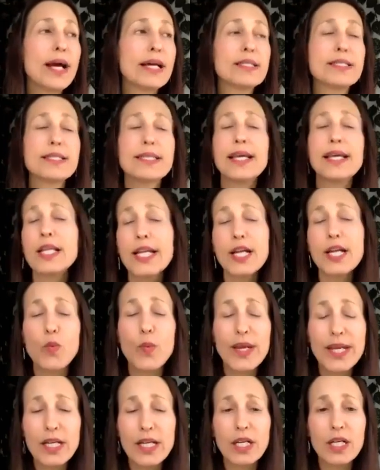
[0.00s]
say like a
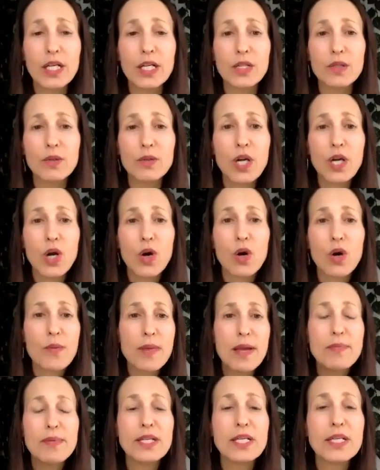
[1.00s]
week ago, or
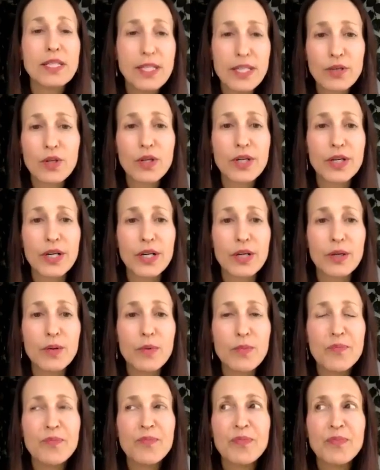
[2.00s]
maybe a year ago,
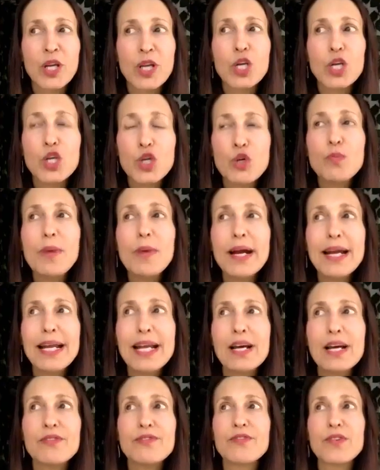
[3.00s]
you might
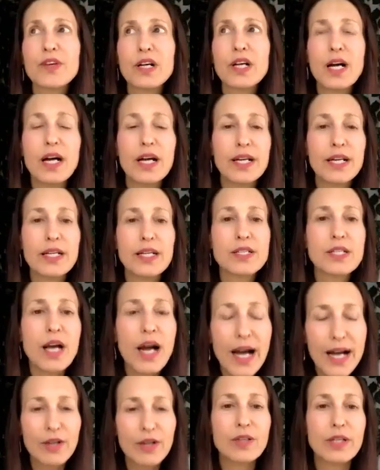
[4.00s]
have forgotten
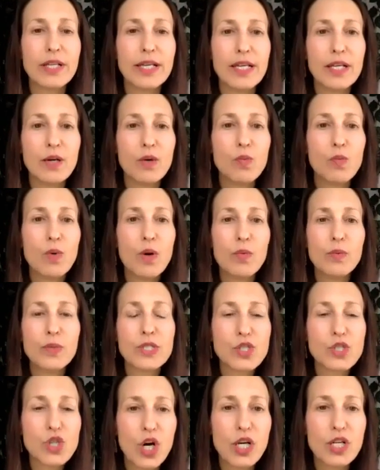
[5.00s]
entirely what
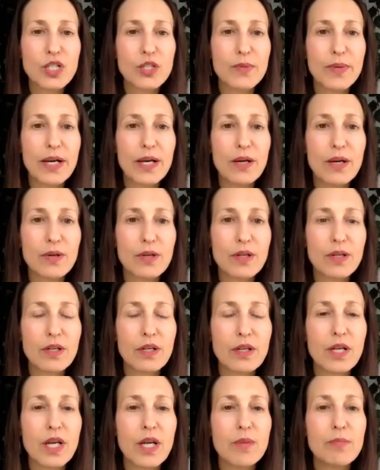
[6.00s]
was talked about,
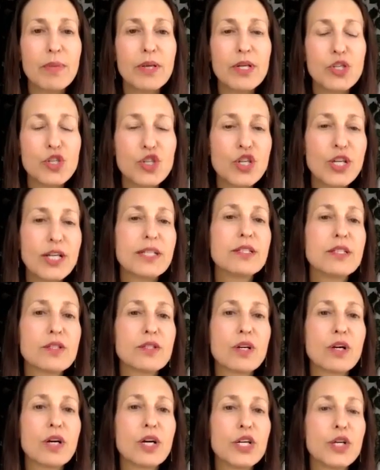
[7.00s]
but chances
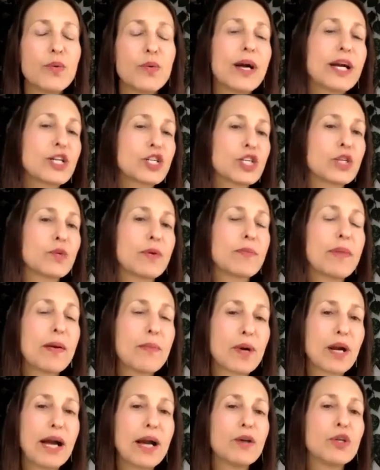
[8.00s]
are you actually
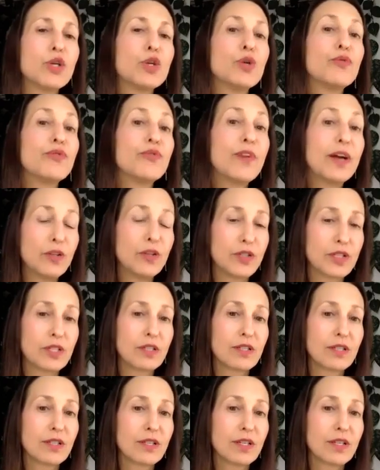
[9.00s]
remember how you felt
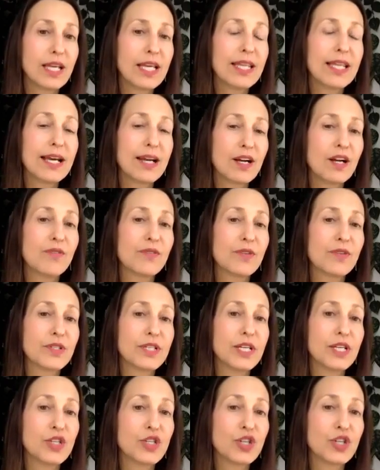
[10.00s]
in that
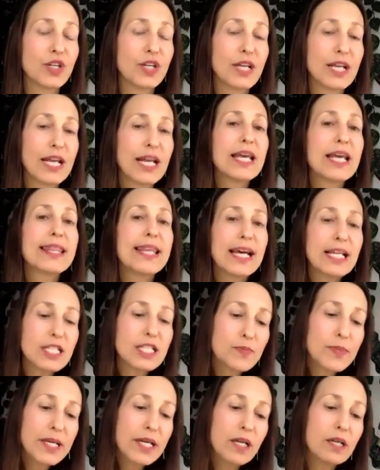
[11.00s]
conversation.
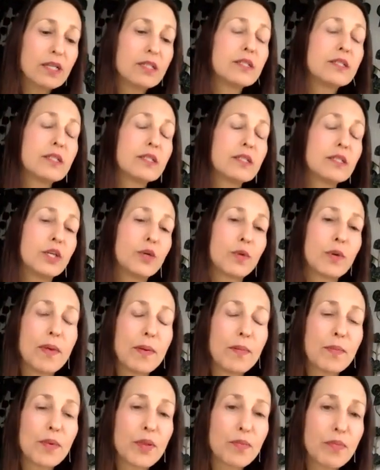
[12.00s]
That's because you
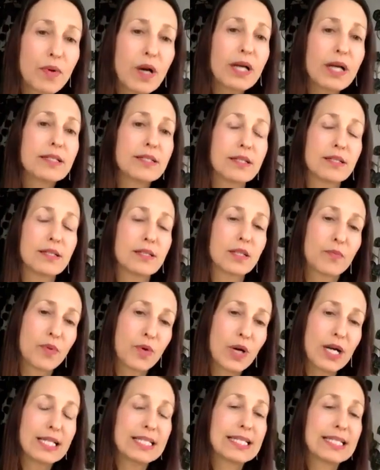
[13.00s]
remember the process. The
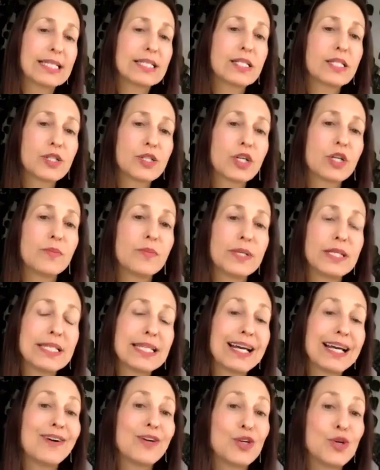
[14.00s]
process determines
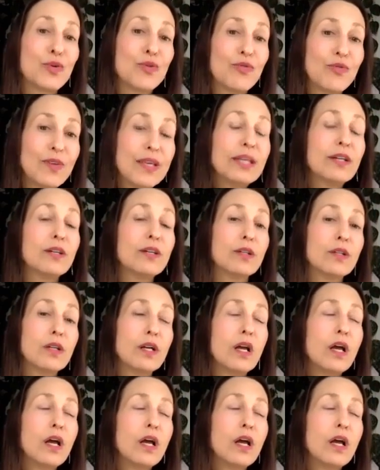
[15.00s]
how you feel.